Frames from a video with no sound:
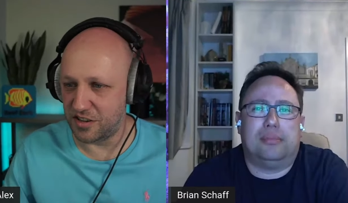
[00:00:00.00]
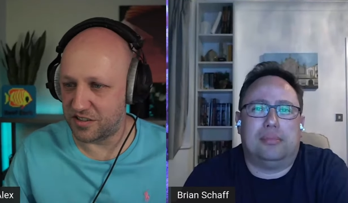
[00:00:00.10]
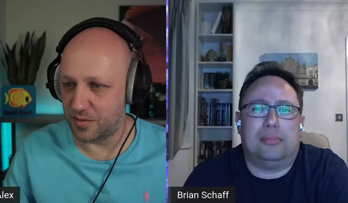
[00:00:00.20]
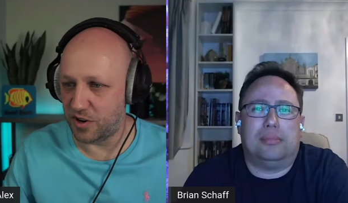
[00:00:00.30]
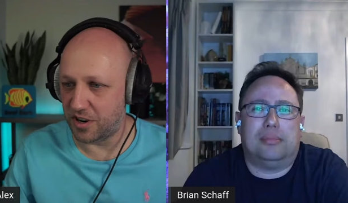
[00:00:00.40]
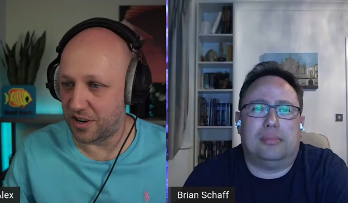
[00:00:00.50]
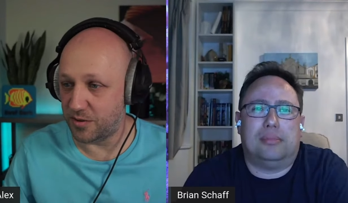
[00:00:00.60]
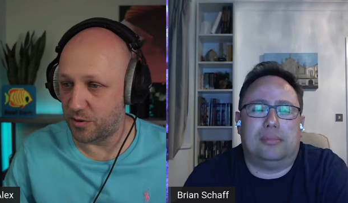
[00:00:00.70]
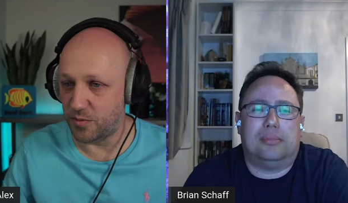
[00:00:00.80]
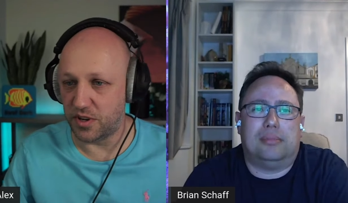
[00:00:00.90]
Speaker 1: is not somewhere
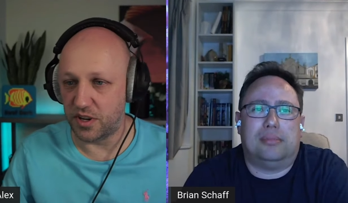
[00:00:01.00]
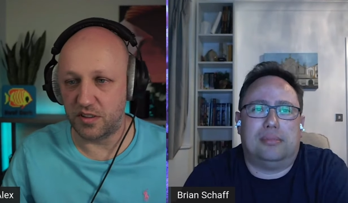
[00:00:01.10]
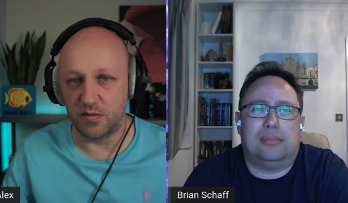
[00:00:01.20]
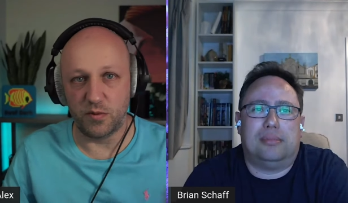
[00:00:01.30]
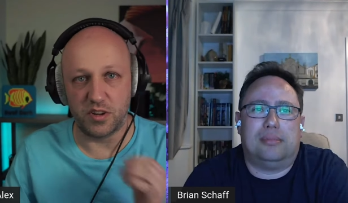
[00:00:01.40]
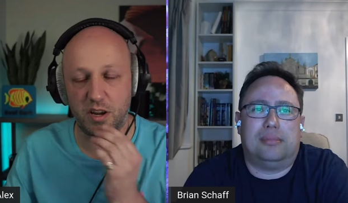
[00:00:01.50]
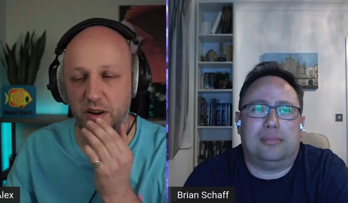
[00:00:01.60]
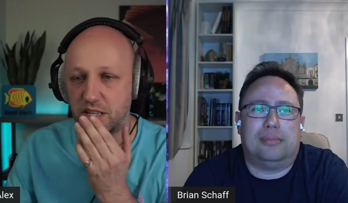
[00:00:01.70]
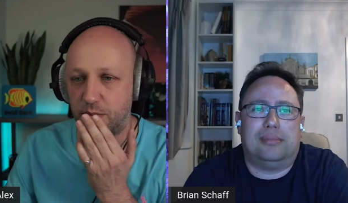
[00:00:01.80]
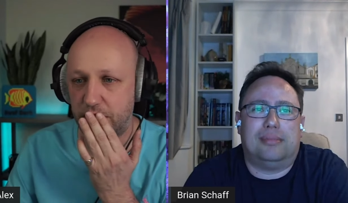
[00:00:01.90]
I, I thought we are going to
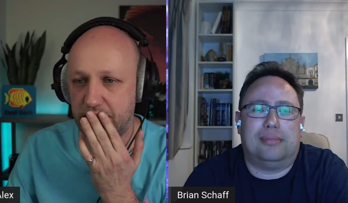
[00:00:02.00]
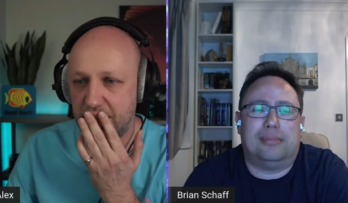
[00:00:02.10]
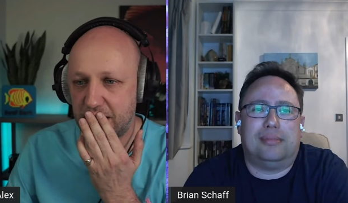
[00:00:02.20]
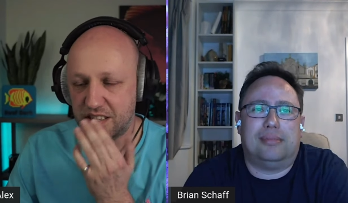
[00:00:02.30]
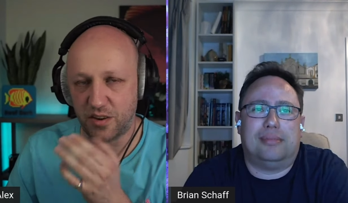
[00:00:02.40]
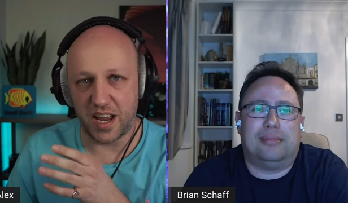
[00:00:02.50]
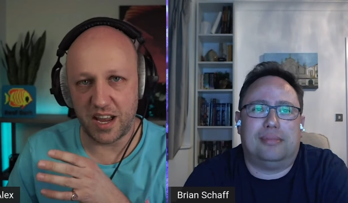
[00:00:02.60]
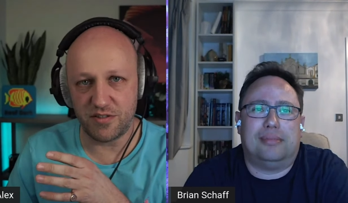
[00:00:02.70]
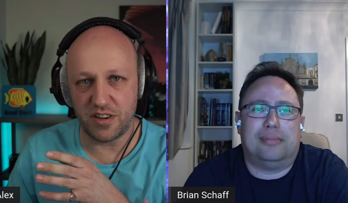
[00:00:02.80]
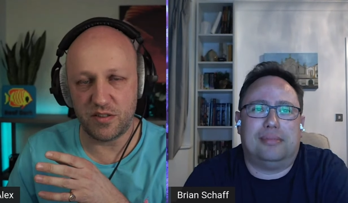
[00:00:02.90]
go actually. But so
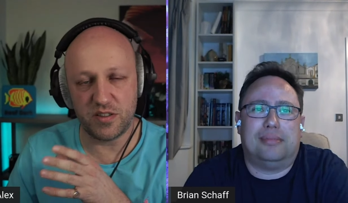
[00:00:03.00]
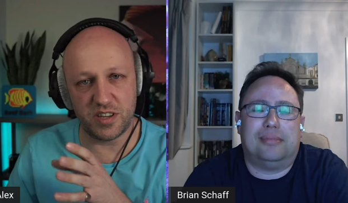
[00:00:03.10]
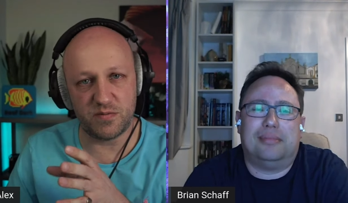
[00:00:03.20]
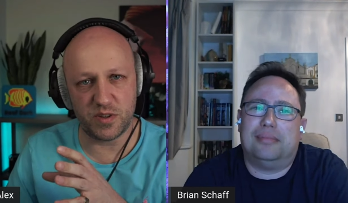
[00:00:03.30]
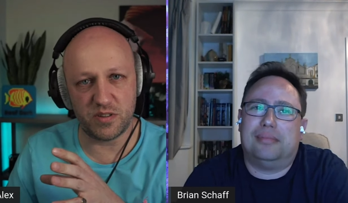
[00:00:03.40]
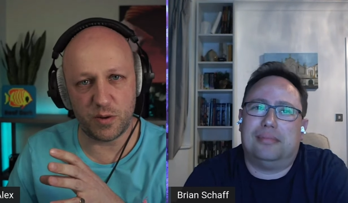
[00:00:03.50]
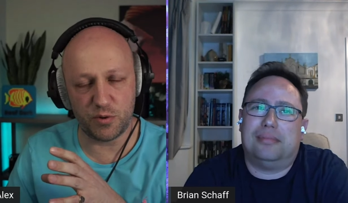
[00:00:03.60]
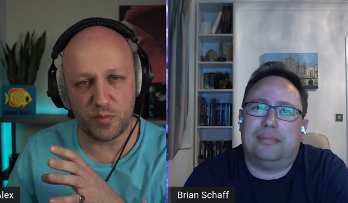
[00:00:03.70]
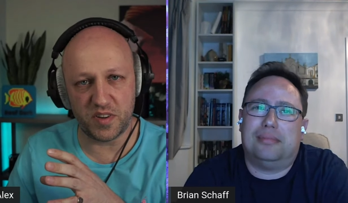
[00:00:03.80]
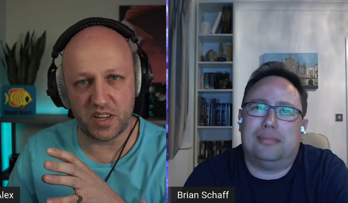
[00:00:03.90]
how do you this this
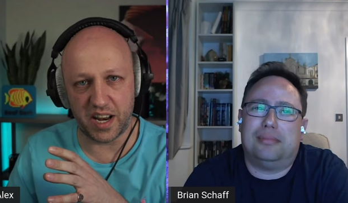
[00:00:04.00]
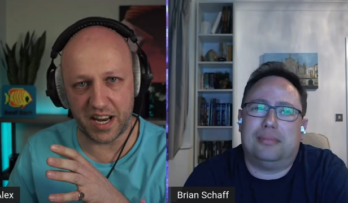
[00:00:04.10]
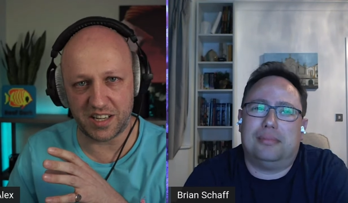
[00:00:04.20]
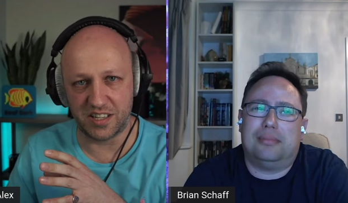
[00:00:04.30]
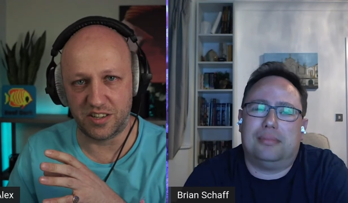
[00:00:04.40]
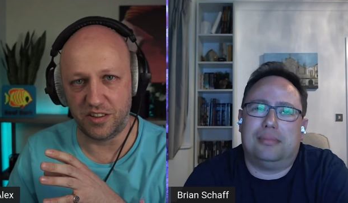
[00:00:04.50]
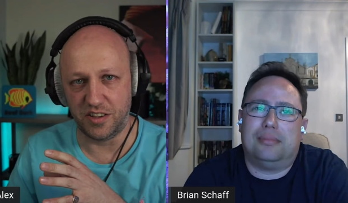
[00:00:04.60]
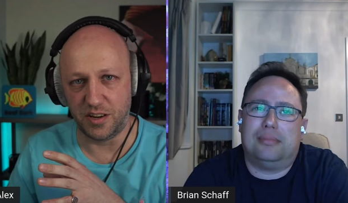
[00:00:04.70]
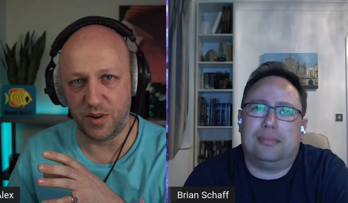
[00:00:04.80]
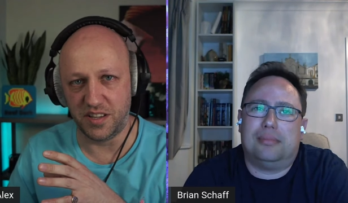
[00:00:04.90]
it was almost an accident
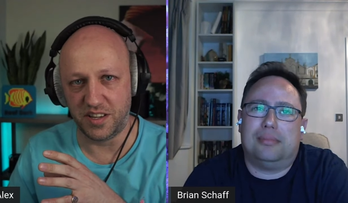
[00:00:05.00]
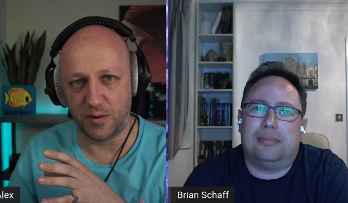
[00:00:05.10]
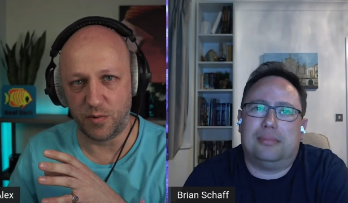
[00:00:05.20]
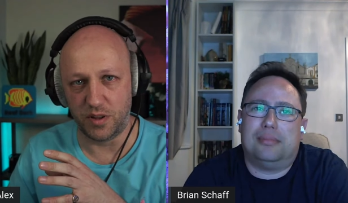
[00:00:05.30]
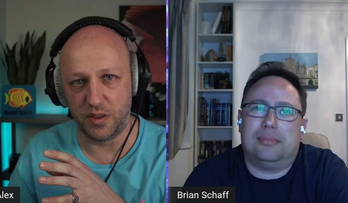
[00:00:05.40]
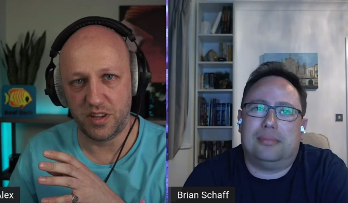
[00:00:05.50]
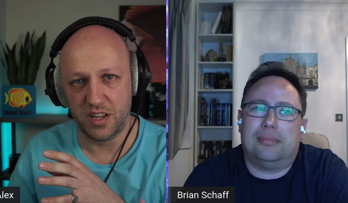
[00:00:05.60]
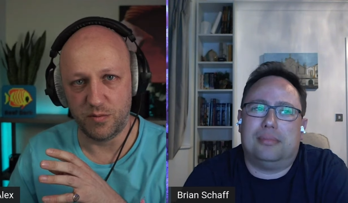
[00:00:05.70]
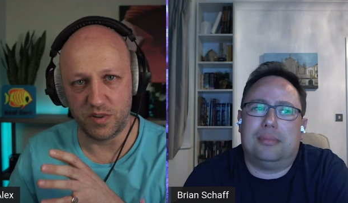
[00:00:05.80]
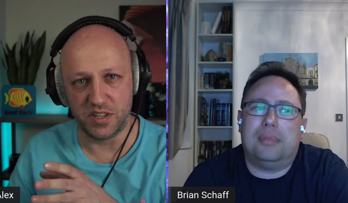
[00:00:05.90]
that you ended up with
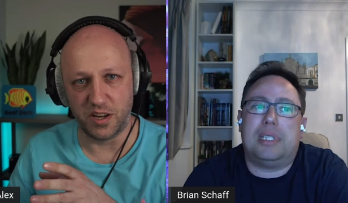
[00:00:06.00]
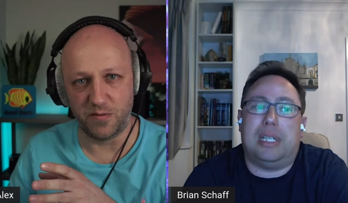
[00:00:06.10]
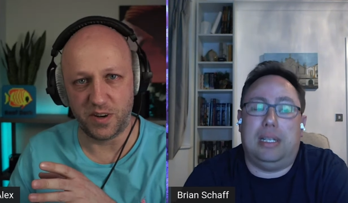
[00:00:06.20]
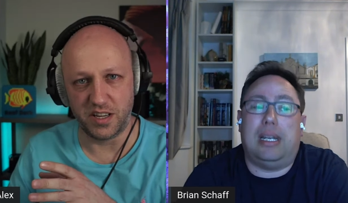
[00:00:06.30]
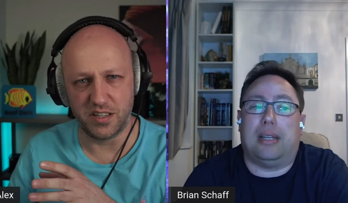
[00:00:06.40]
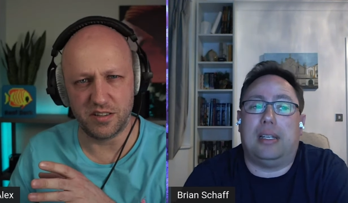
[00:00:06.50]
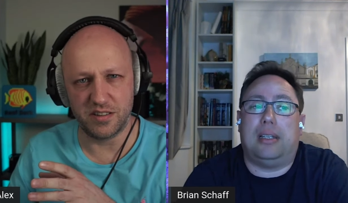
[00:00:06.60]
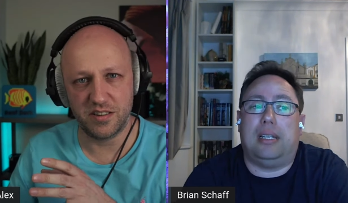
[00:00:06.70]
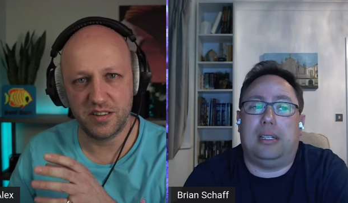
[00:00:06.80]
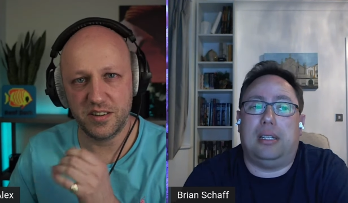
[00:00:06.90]
Speaker 2: with snake. See, yeah,
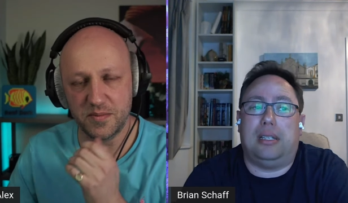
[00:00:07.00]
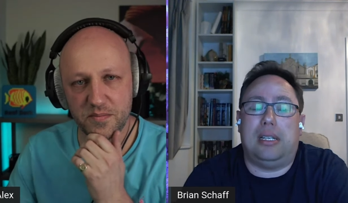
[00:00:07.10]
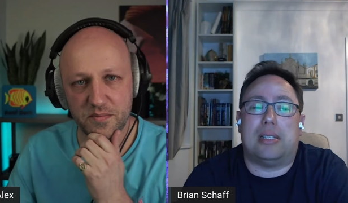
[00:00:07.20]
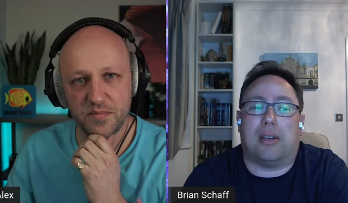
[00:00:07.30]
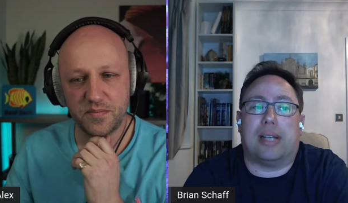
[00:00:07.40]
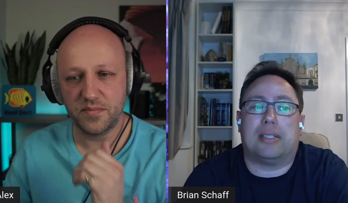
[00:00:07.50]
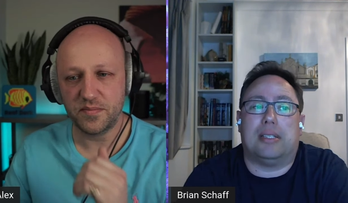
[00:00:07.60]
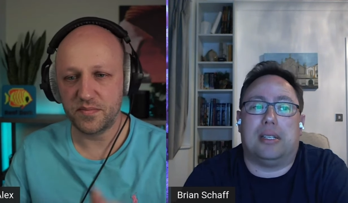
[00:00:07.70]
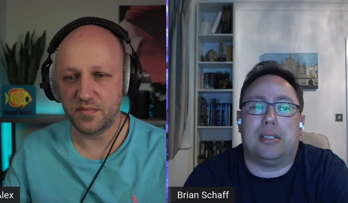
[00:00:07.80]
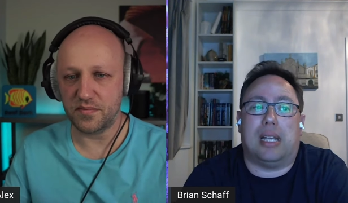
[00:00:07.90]
the, the, the, these are
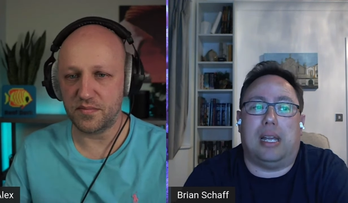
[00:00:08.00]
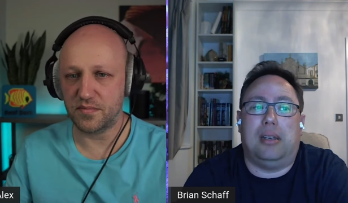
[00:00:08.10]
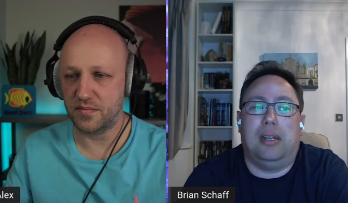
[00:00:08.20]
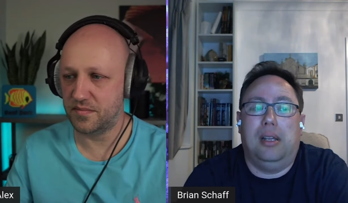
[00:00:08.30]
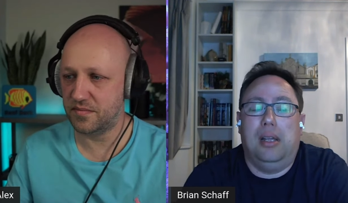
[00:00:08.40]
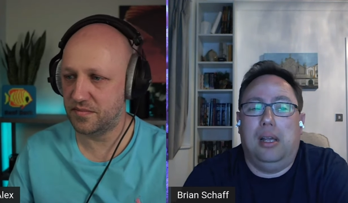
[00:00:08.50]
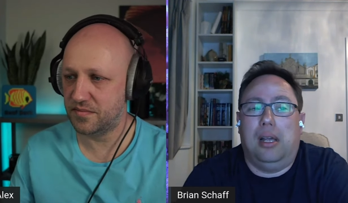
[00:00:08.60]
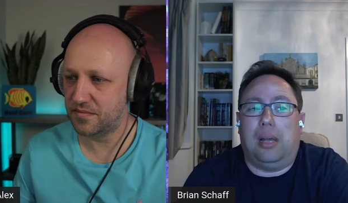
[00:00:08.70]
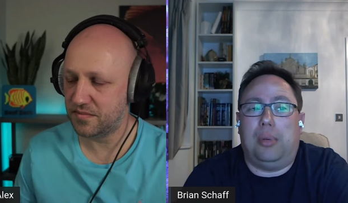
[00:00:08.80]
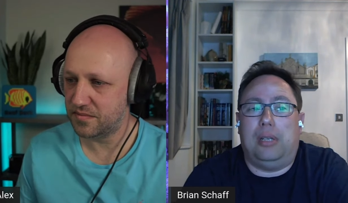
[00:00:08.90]
accidents, and
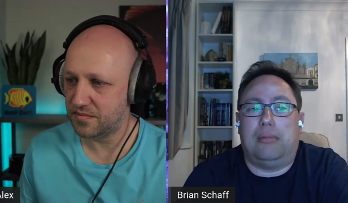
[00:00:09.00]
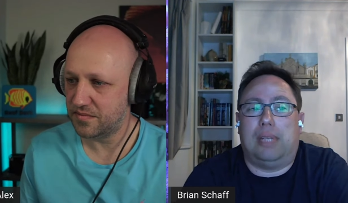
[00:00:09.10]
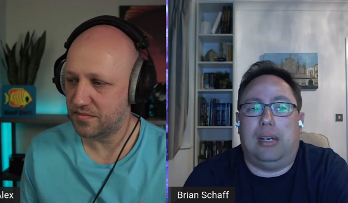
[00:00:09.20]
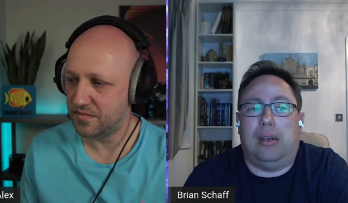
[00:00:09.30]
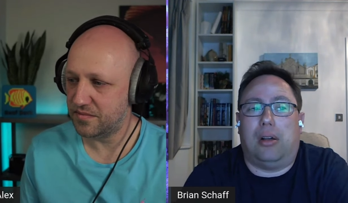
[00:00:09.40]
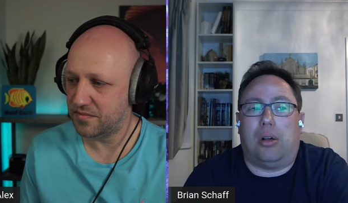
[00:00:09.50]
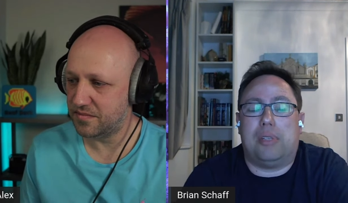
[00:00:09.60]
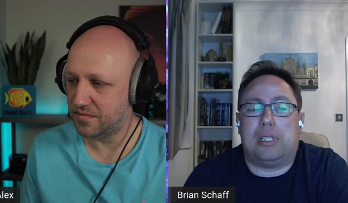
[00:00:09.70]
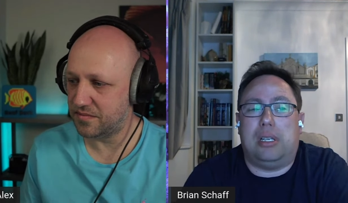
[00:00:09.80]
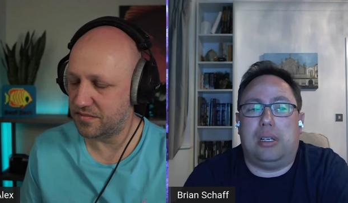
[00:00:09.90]
I mean then
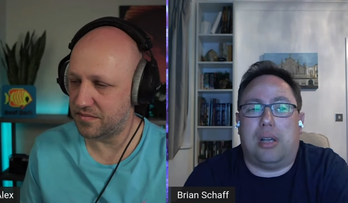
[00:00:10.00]
obviously